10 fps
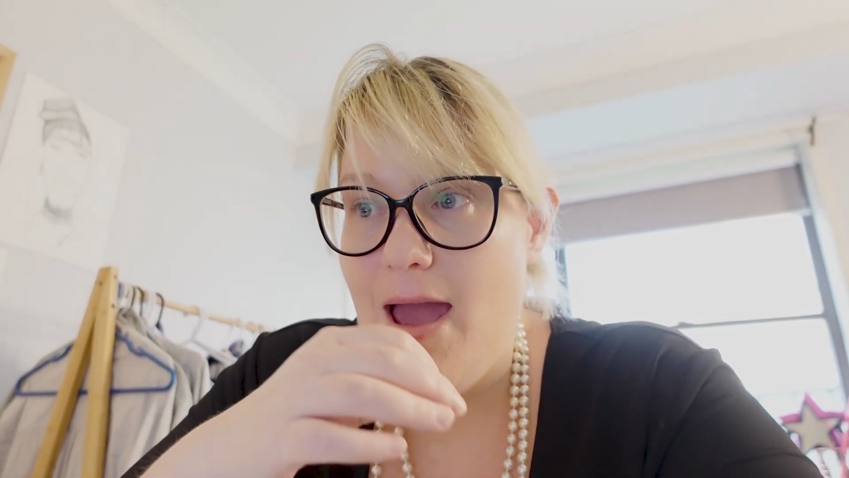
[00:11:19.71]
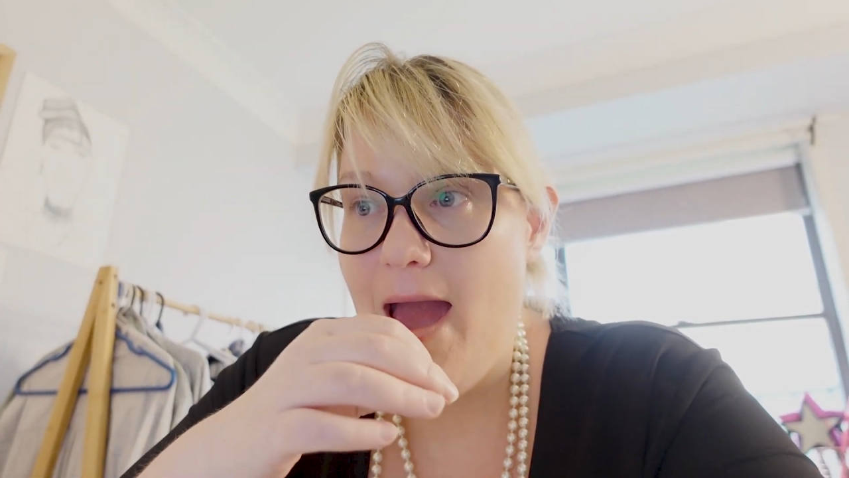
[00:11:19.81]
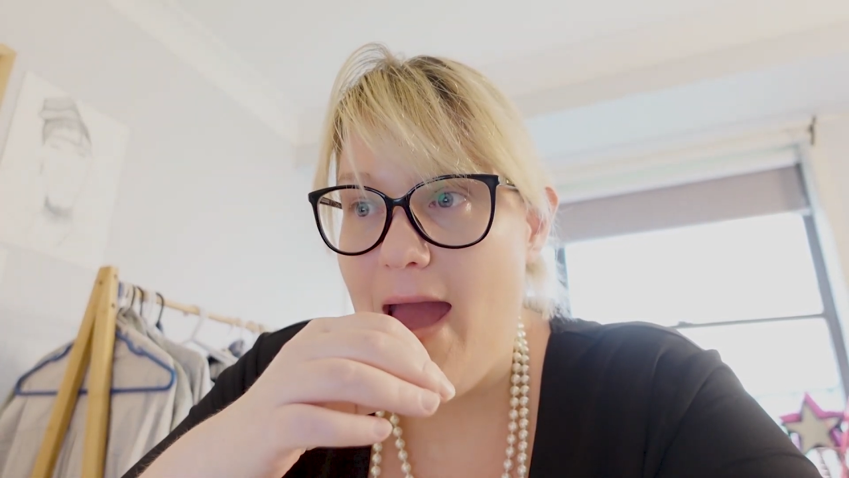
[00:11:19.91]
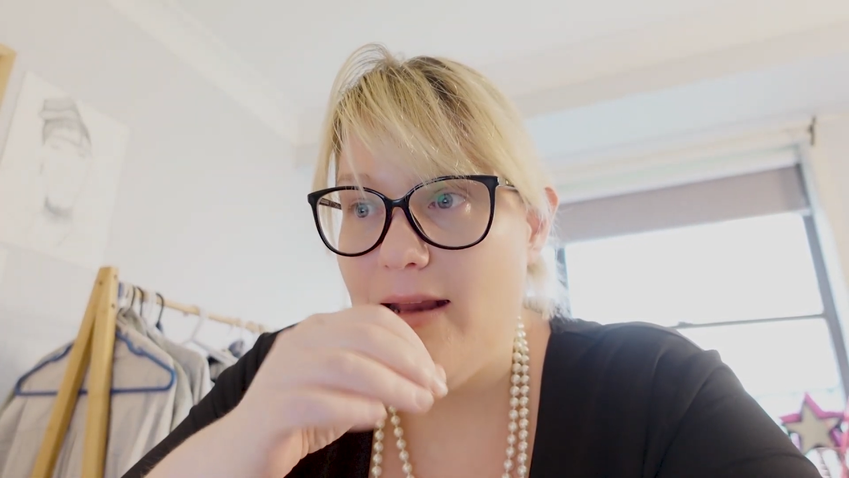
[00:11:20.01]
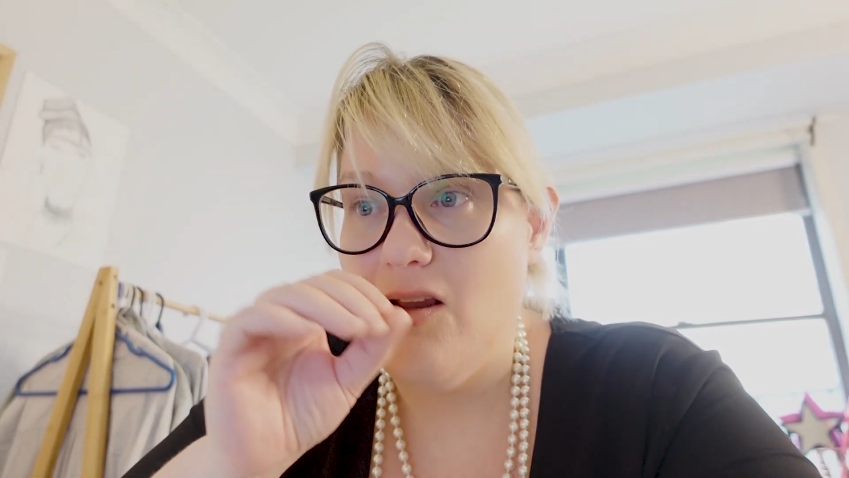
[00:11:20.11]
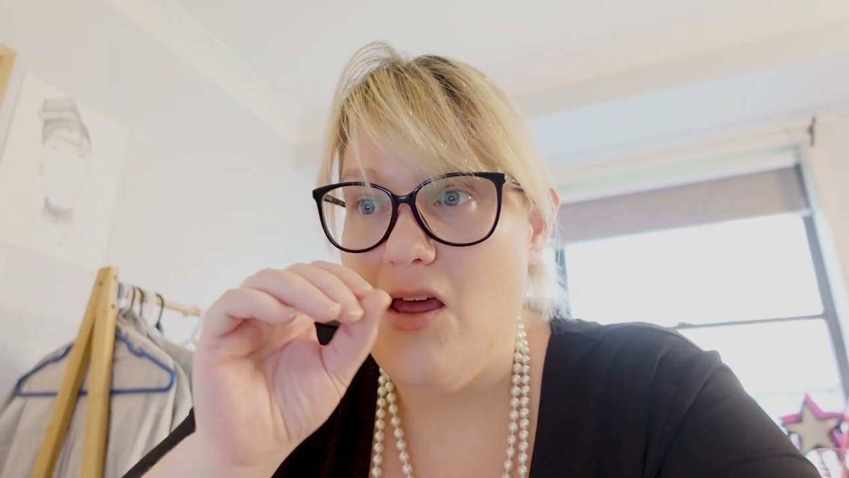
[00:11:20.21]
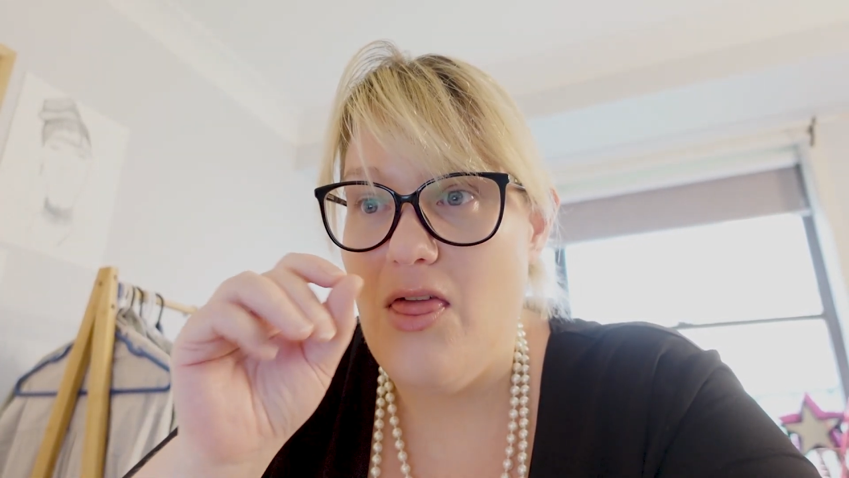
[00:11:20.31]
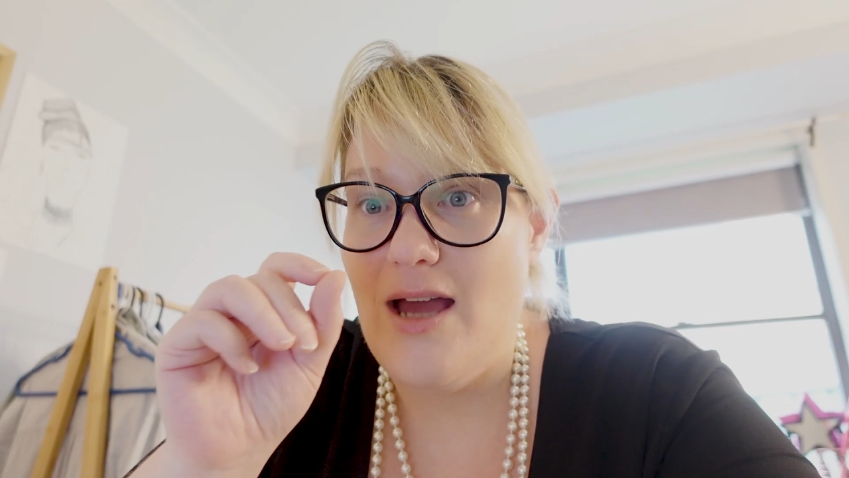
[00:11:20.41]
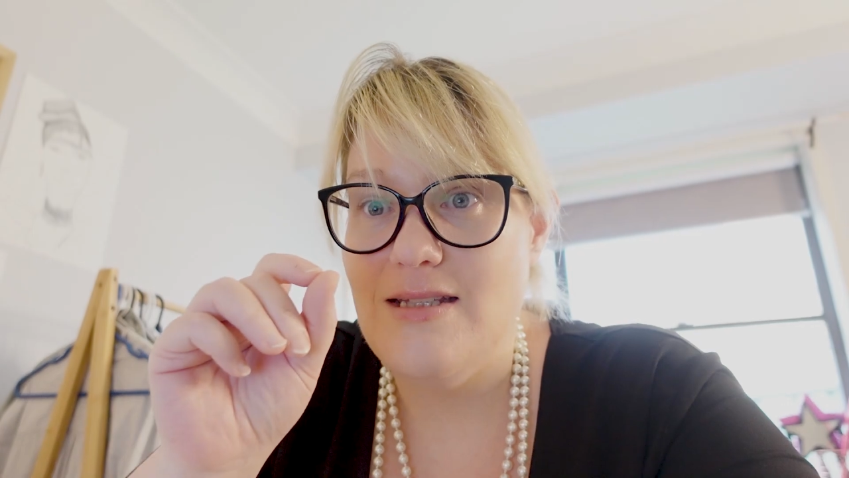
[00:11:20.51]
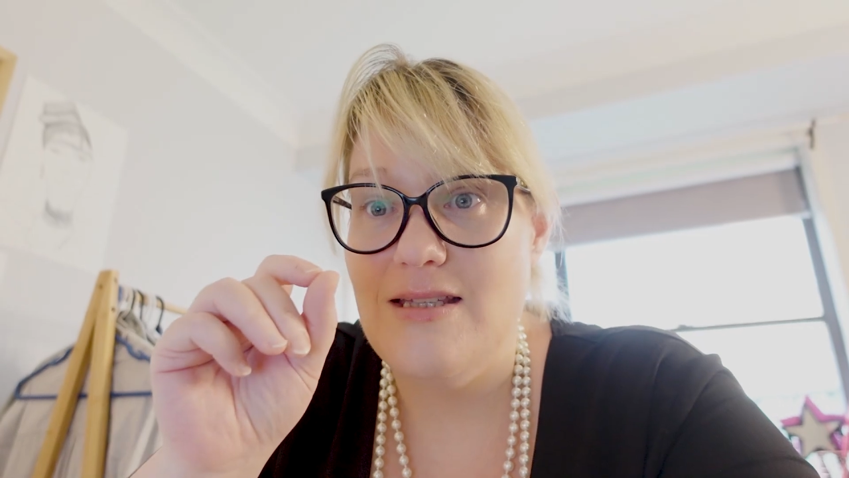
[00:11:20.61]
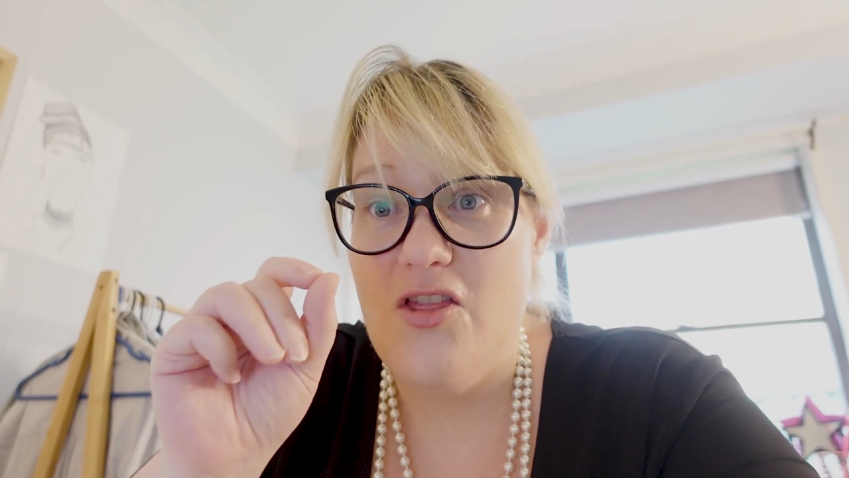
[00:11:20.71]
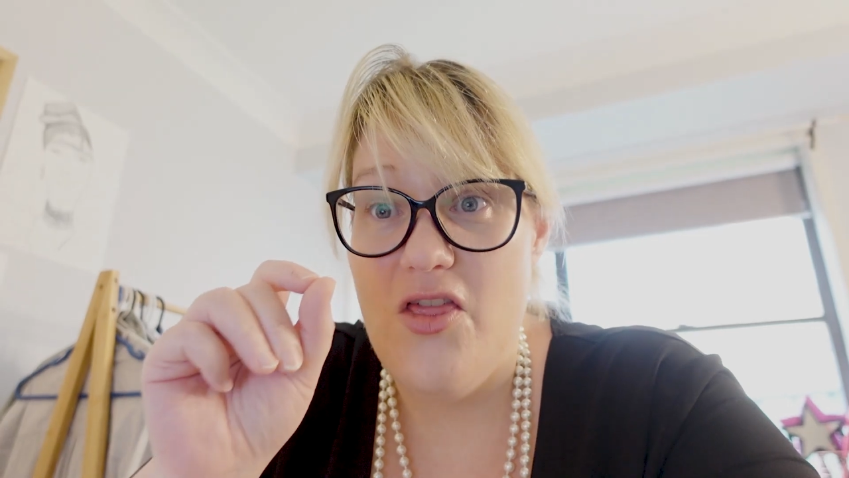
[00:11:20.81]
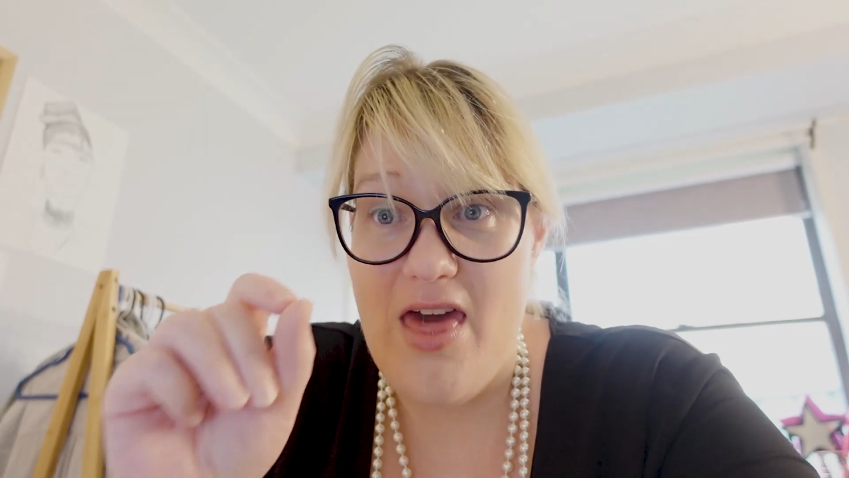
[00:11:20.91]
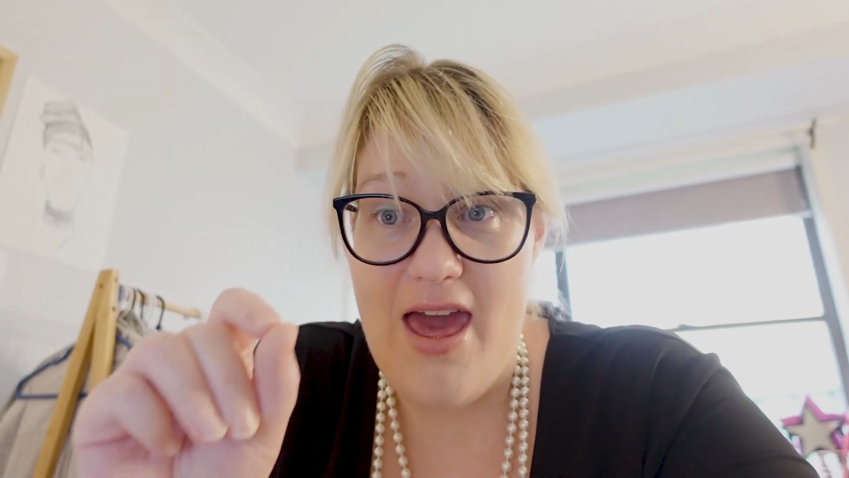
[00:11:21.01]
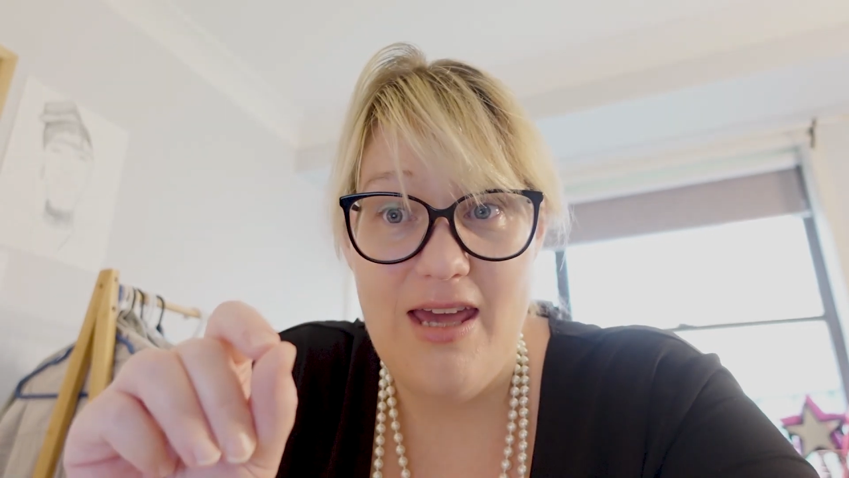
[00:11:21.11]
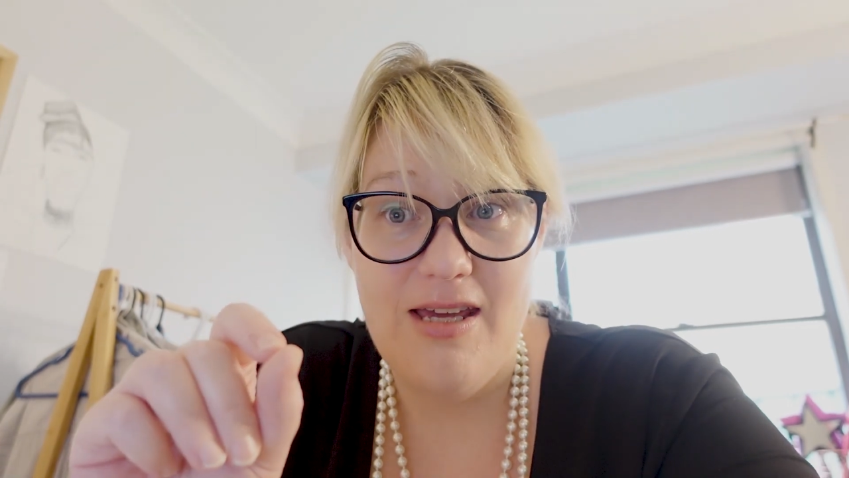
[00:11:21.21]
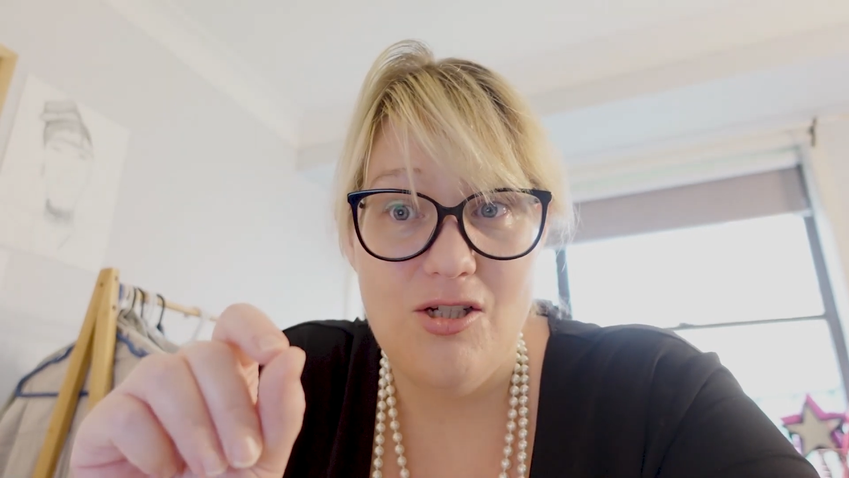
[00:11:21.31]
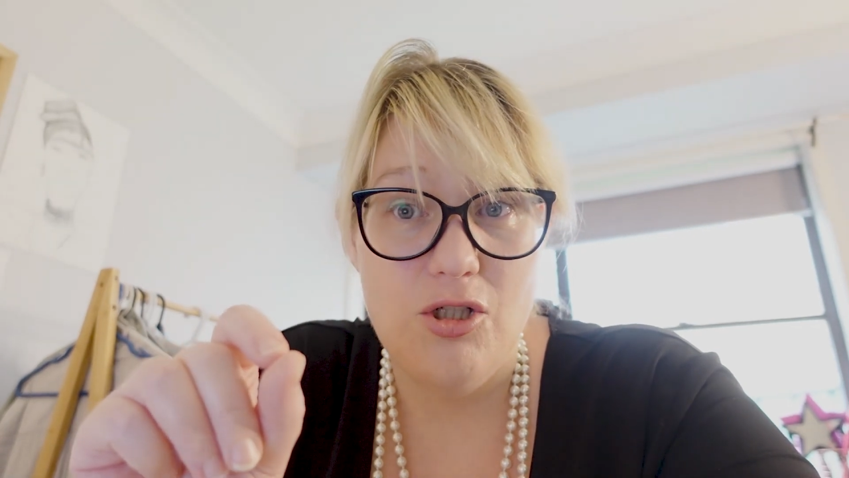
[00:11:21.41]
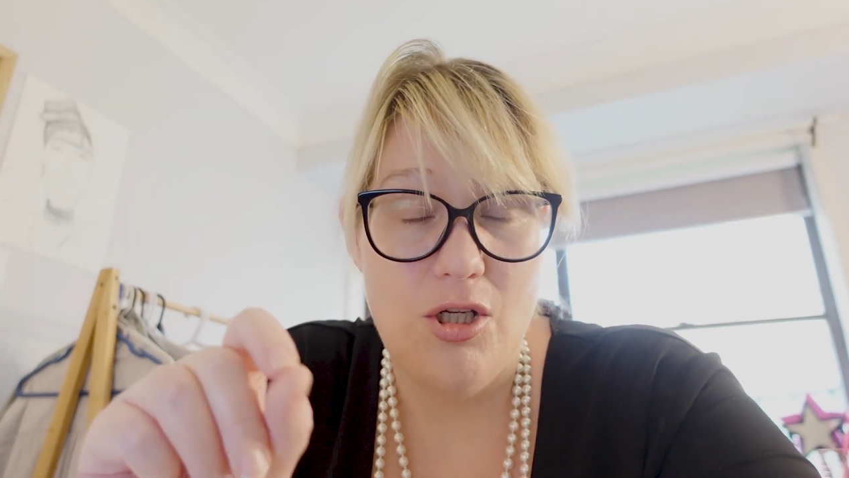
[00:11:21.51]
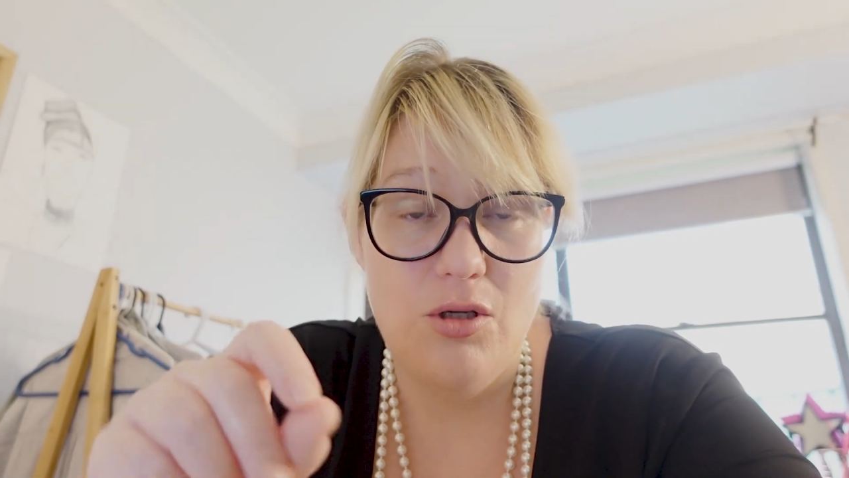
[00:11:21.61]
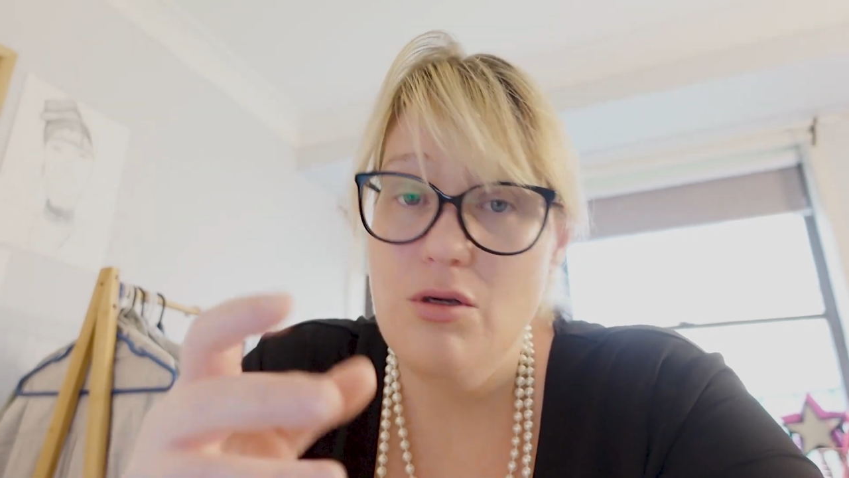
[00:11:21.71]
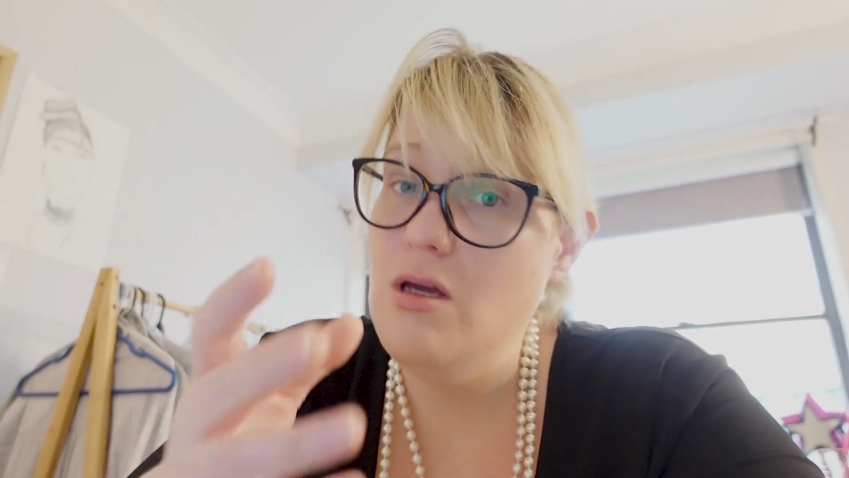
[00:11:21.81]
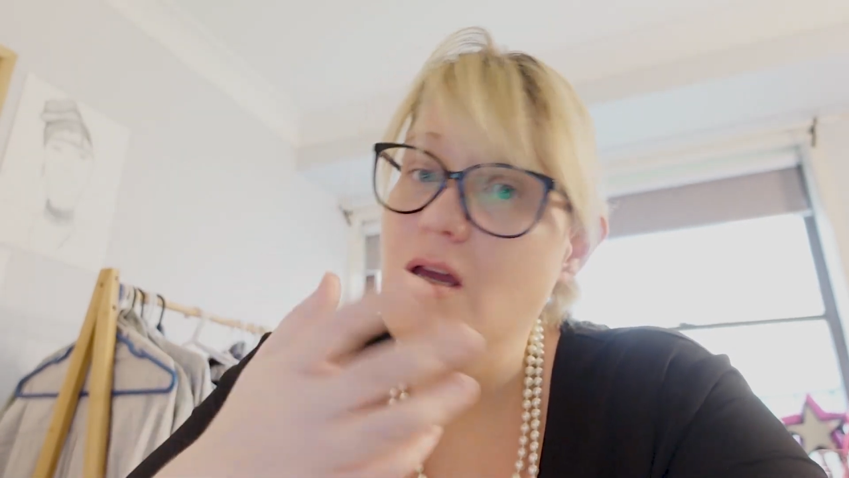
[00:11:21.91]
And that's their issue.